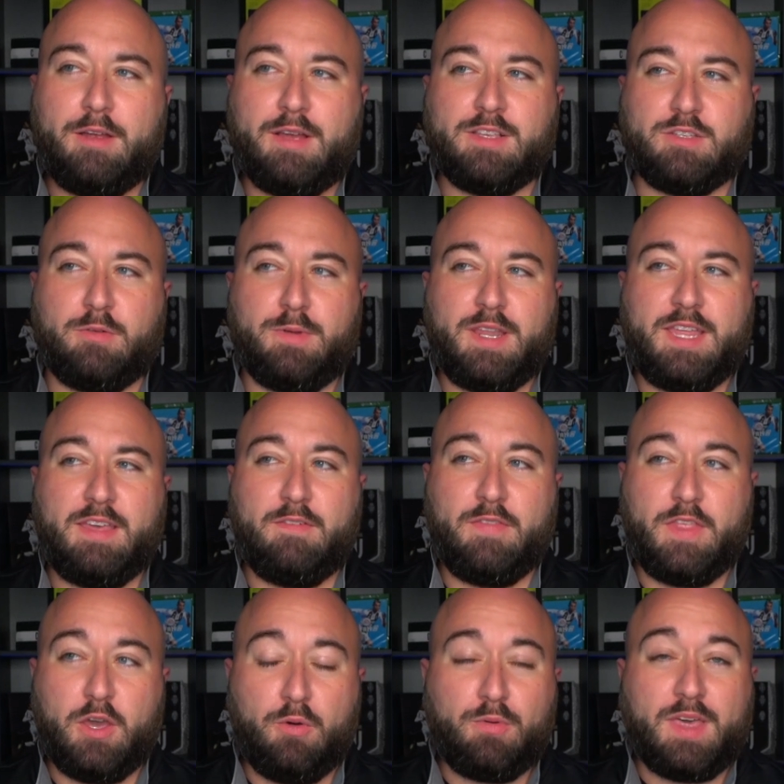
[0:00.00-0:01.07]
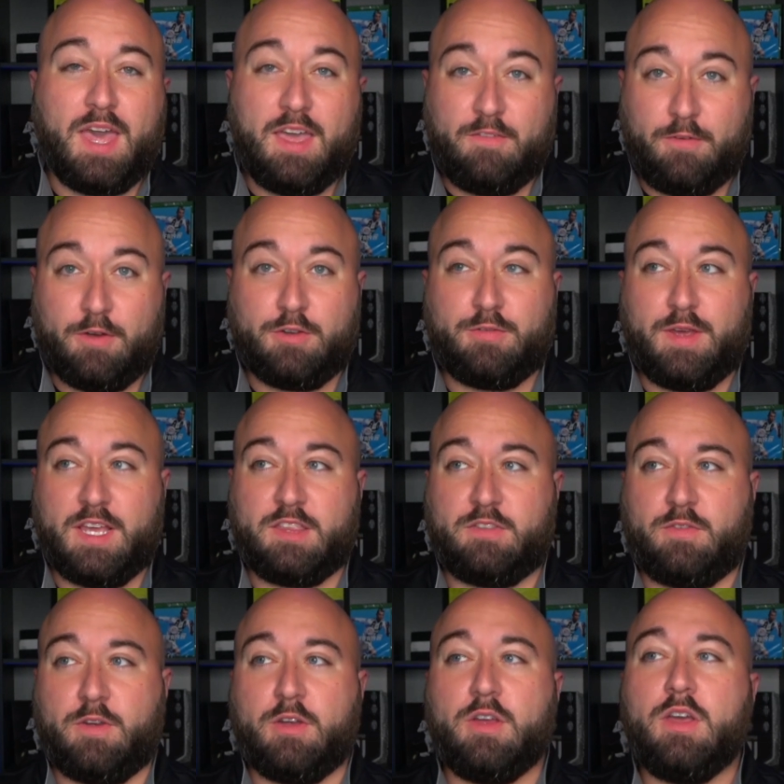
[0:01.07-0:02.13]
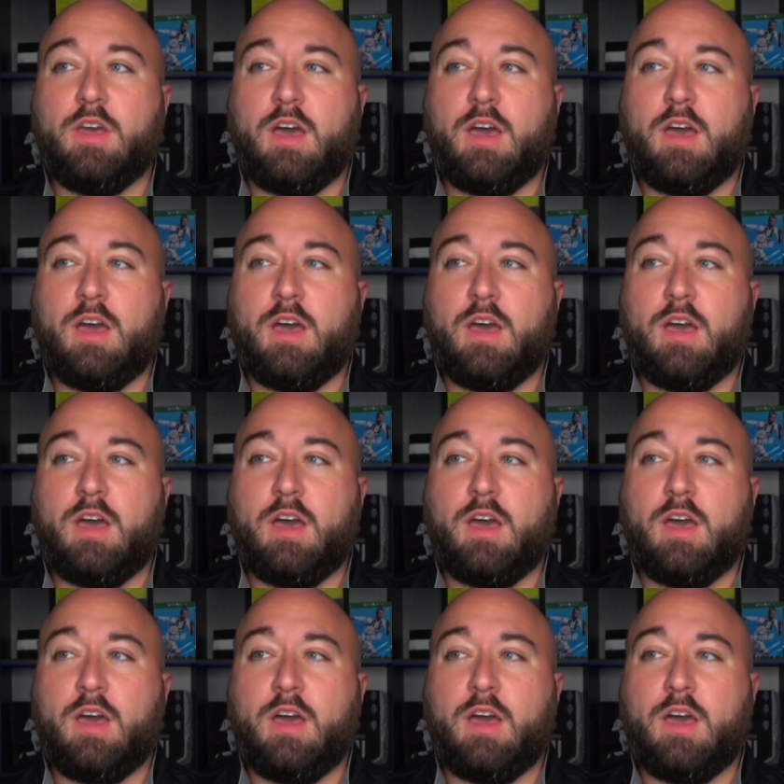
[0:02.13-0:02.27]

has already given the okay for a transfer.